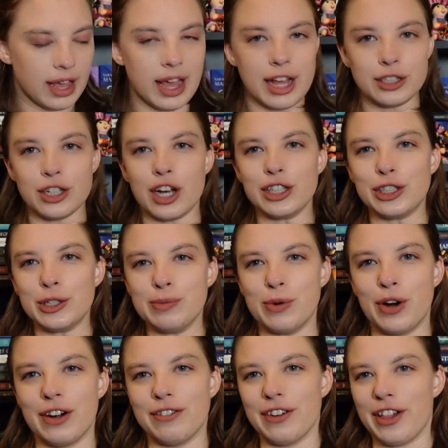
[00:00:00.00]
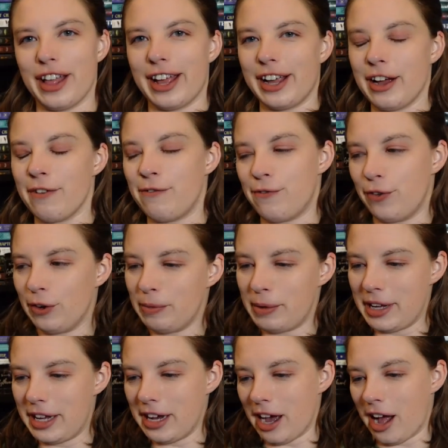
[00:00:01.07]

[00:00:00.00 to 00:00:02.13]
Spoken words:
it's also more of a, like, for me,